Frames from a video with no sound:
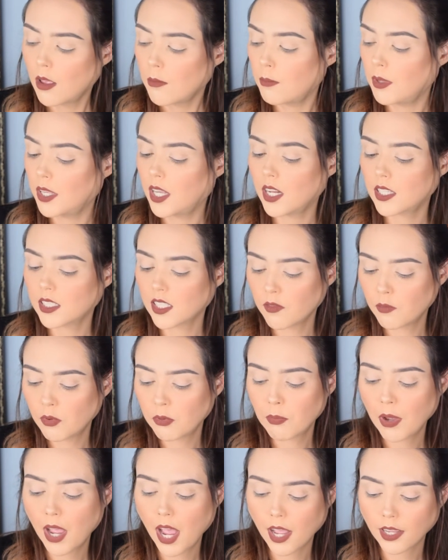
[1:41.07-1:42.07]
Because I've
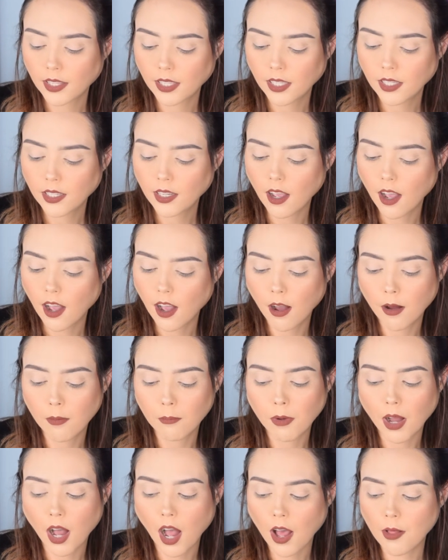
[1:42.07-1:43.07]
been packing,
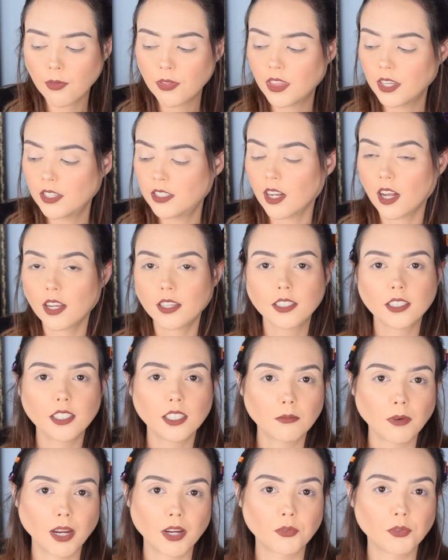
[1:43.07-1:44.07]
um, the dust
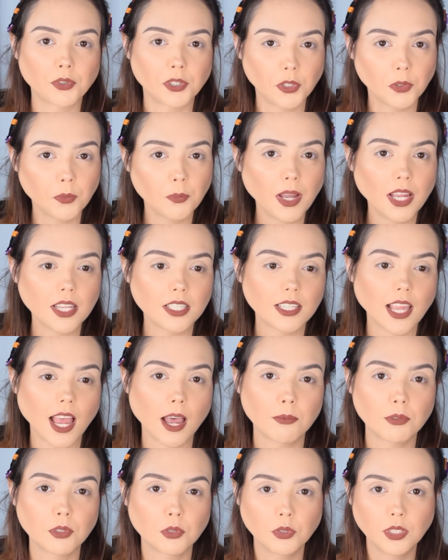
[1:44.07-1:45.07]
in my room has
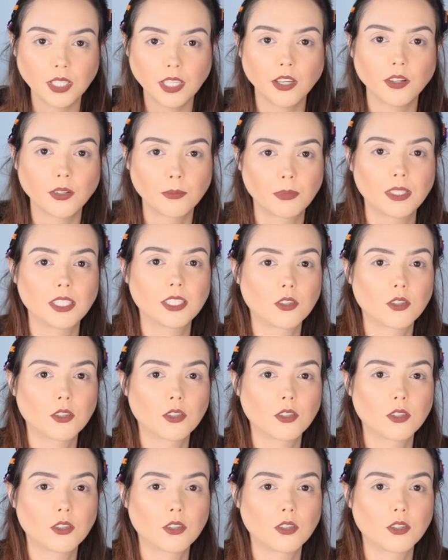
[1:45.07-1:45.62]
absolutely killed me,